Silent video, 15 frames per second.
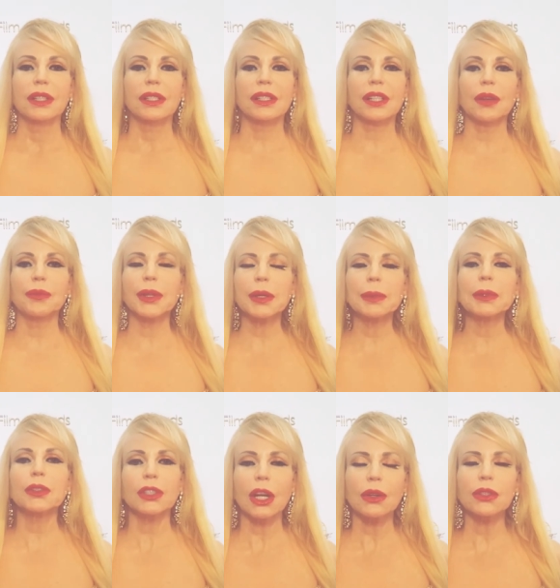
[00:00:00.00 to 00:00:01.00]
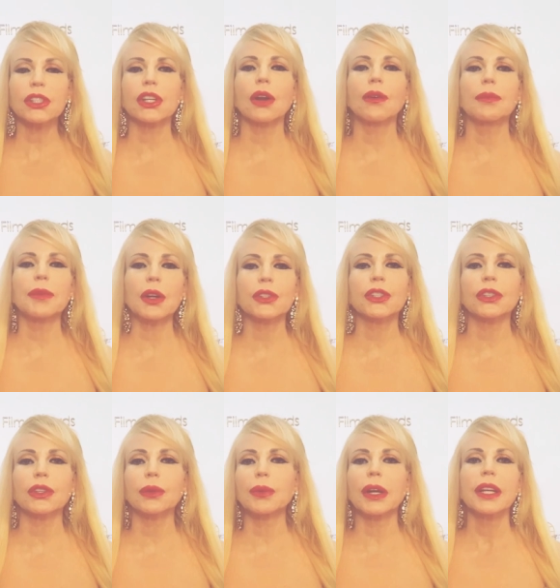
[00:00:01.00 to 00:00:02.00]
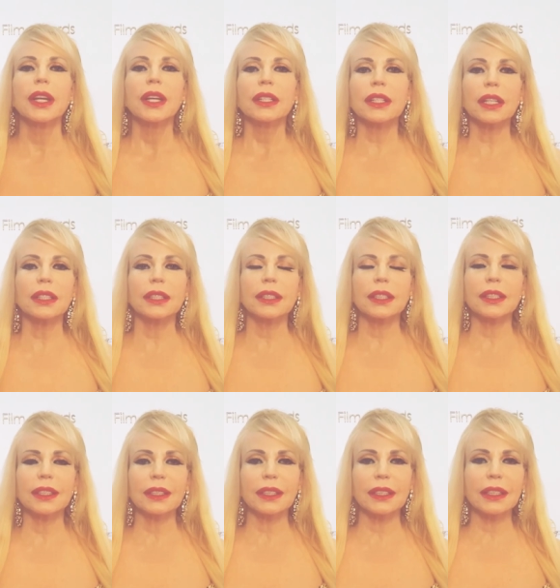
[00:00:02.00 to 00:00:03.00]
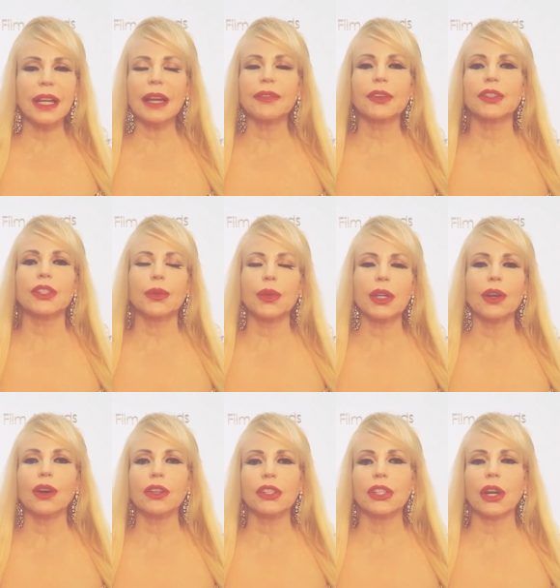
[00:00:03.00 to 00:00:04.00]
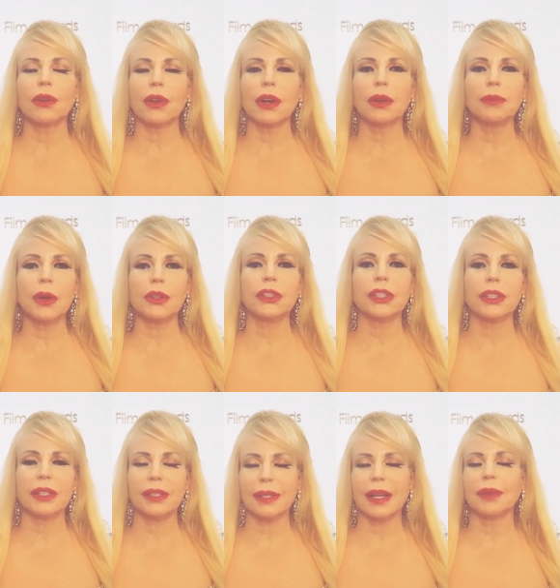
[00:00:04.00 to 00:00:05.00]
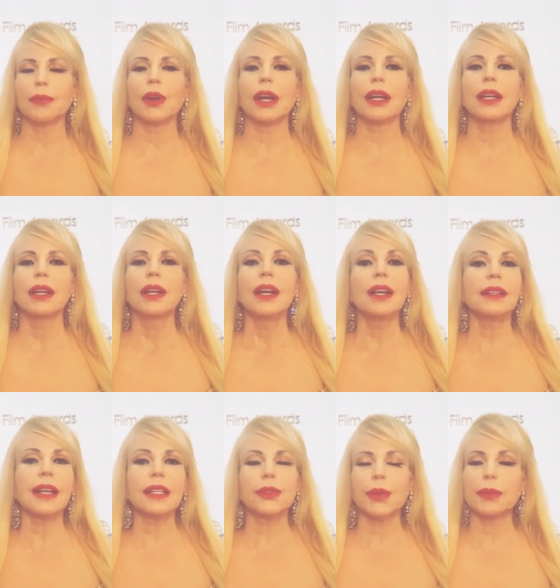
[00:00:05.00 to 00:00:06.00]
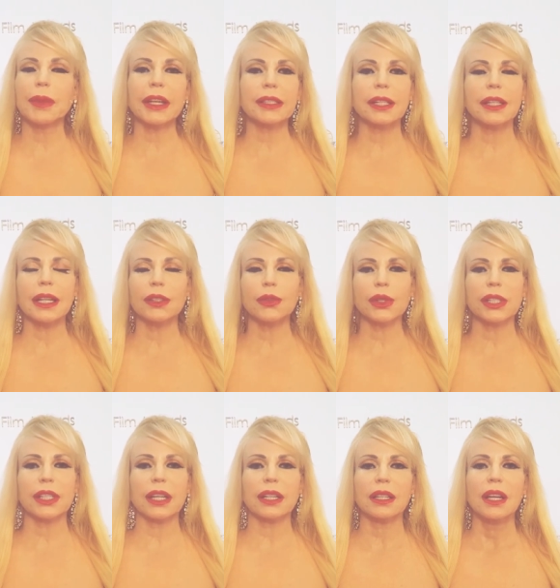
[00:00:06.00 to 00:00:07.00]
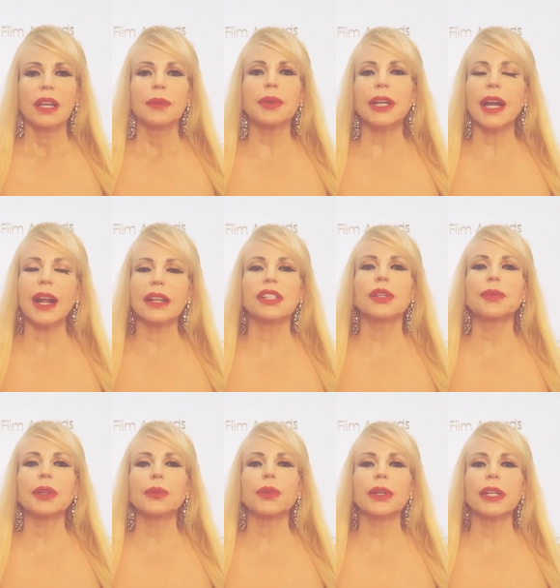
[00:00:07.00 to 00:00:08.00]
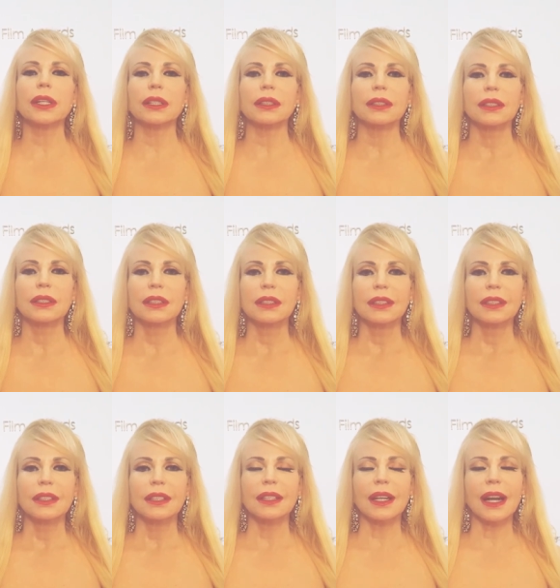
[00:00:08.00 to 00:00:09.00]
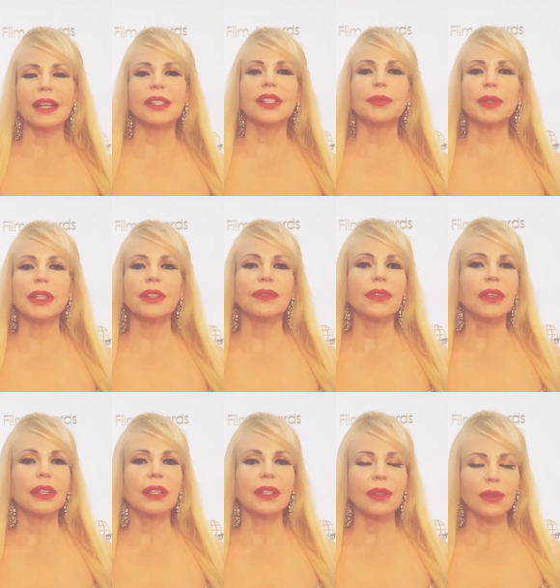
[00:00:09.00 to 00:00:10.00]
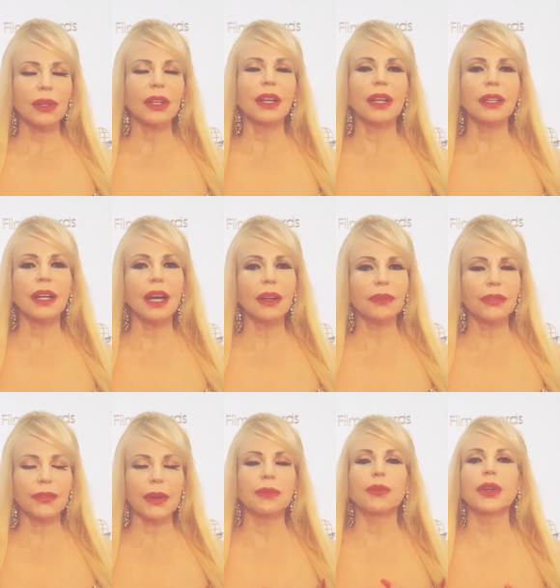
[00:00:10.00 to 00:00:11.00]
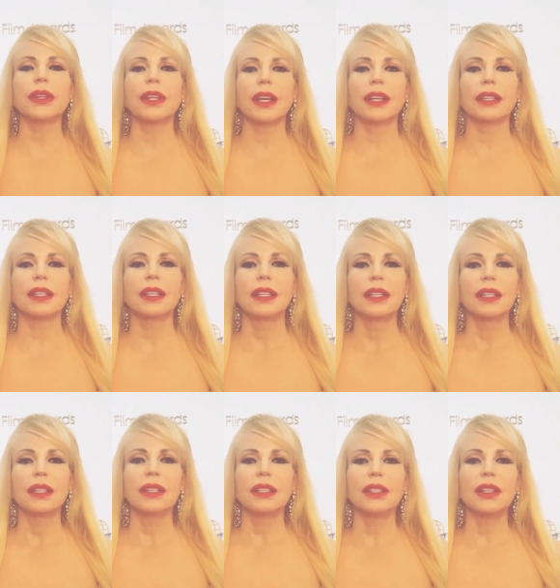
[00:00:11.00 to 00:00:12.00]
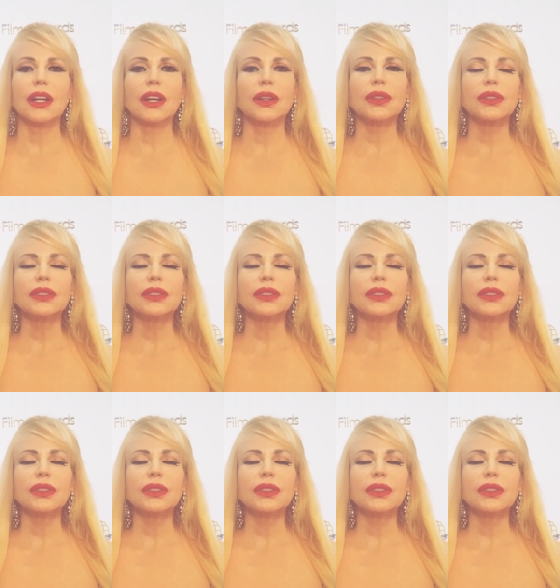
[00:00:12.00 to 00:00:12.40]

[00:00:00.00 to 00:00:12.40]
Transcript: Some people don't show emotion the way... Never do we all show our emotion the same way. Mm-hmm. And that's what makes it interesting. But it has to be real. It has to be come from within, you know?